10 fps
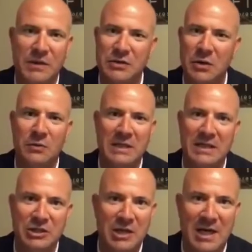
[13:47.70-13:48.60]
you don't
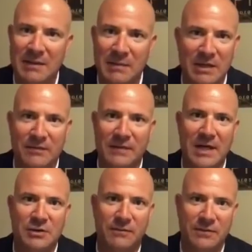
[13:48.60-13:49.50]
need giant
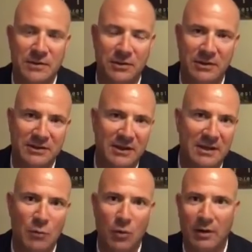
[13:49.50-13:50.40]
manufacturing facilities
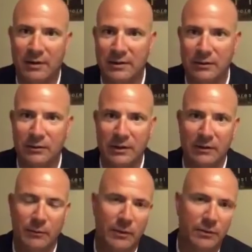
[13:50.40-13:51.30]
anymore
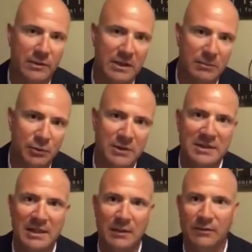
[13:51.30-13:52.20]
to, with 3D
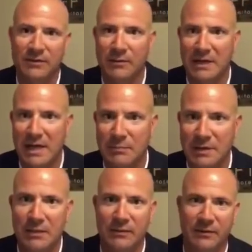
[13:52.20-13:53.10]
printing, with some of the
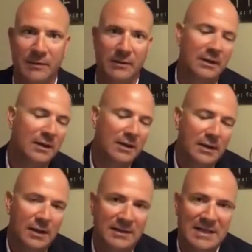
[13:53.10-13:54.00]
IP, with some of
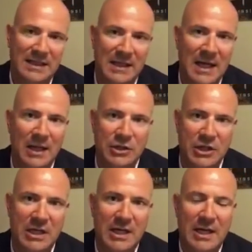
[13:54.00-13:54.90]
the
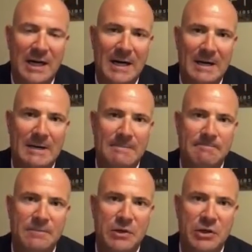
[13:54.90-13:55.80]
technology,
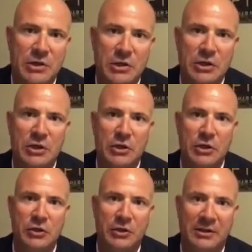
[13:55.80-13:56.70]

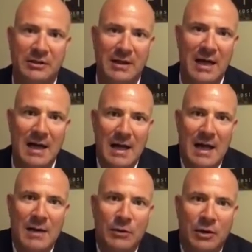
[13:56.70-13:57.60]
you can,
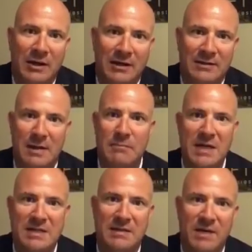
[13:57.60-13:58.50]
I would look as a
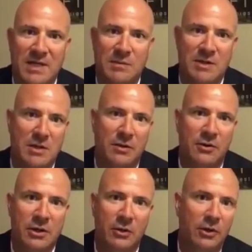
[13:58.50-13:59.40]
best investment as a
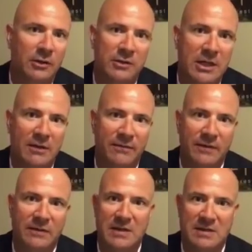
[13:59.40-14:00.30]
30-year-old looking to retire at
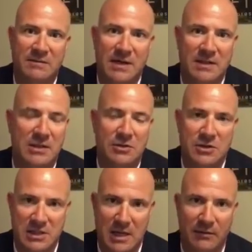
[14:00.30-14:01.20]
50 is invest in
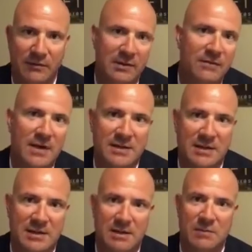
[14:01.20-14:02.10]
yourself and invest
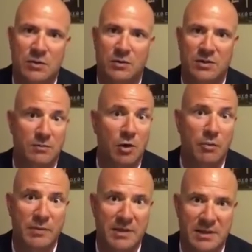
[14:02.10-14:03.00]
in some sort of
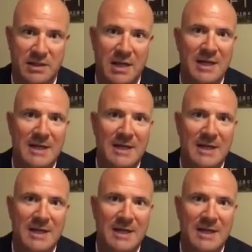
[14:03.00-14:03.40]
small business